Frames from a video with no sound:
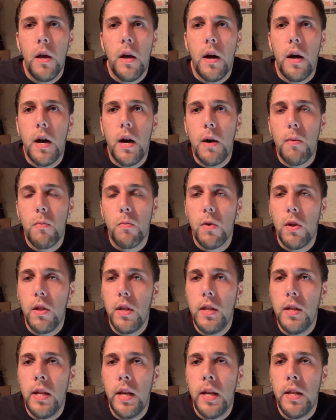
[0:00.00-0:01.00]

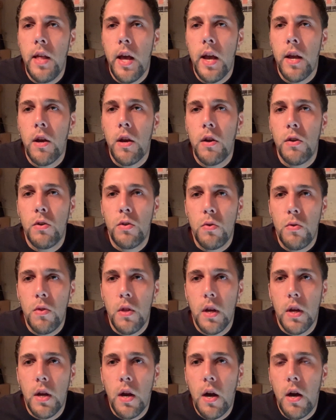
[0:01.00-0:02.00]
Really dig that car too.
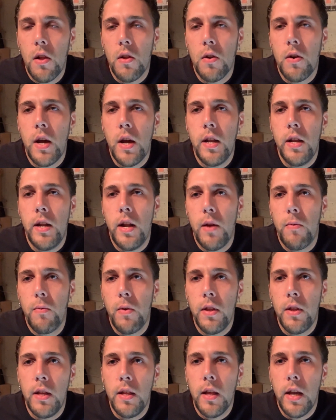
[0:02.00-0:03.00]
The color on it, I
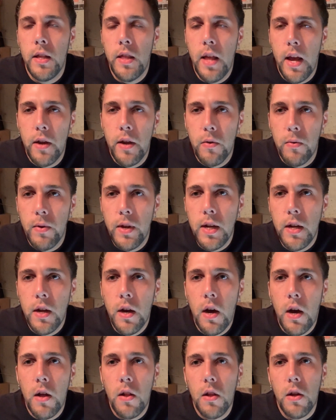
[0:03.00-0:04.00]
really like that green
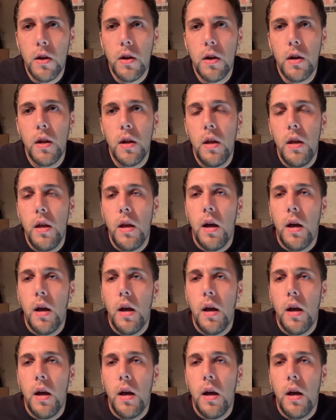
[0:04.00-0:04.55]
color.